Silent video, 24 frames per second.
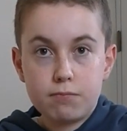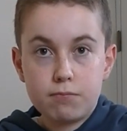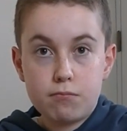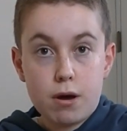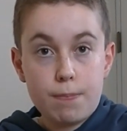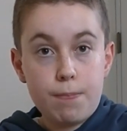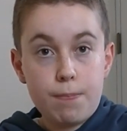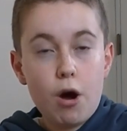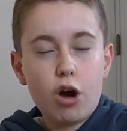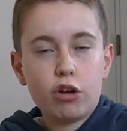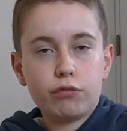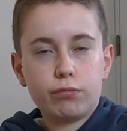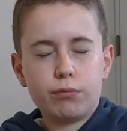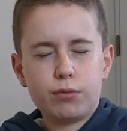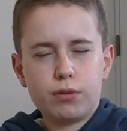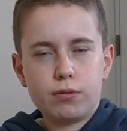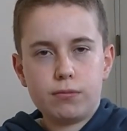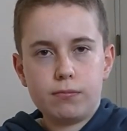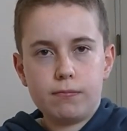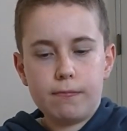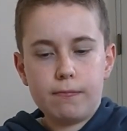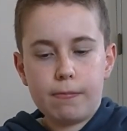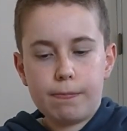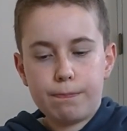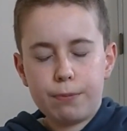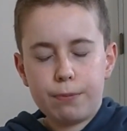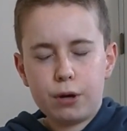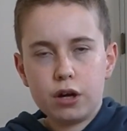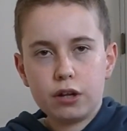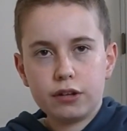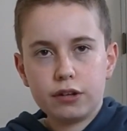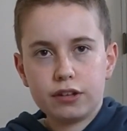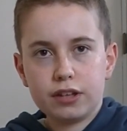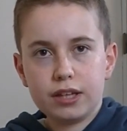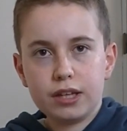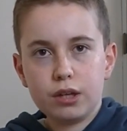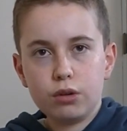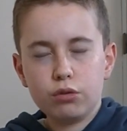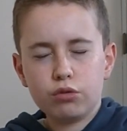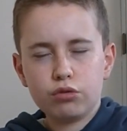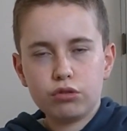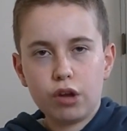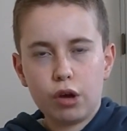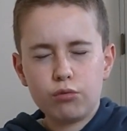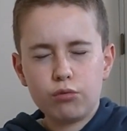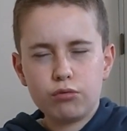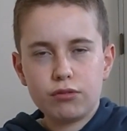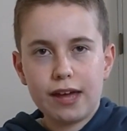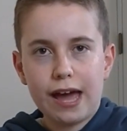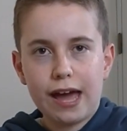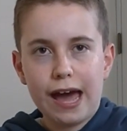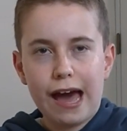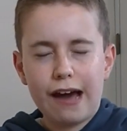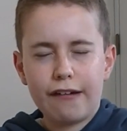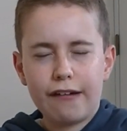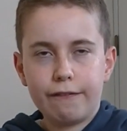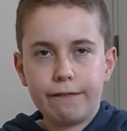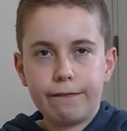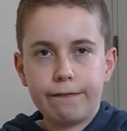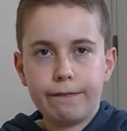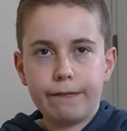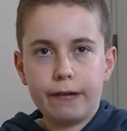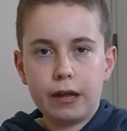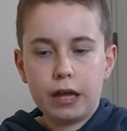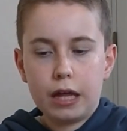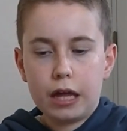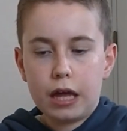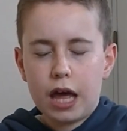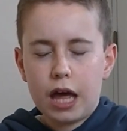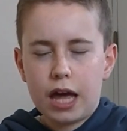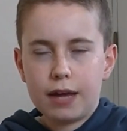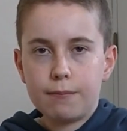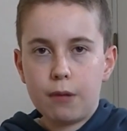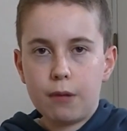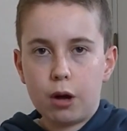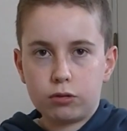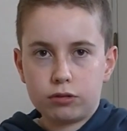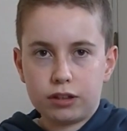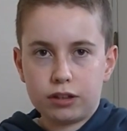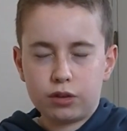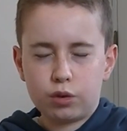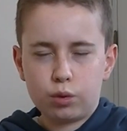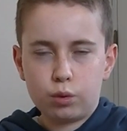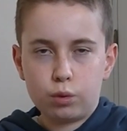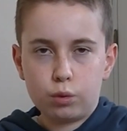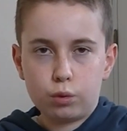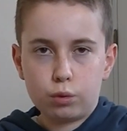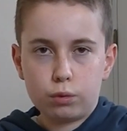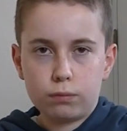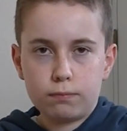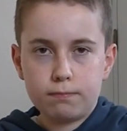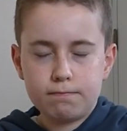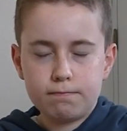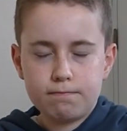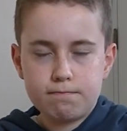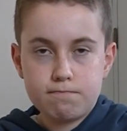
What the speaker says: But you don't have a multi-tool.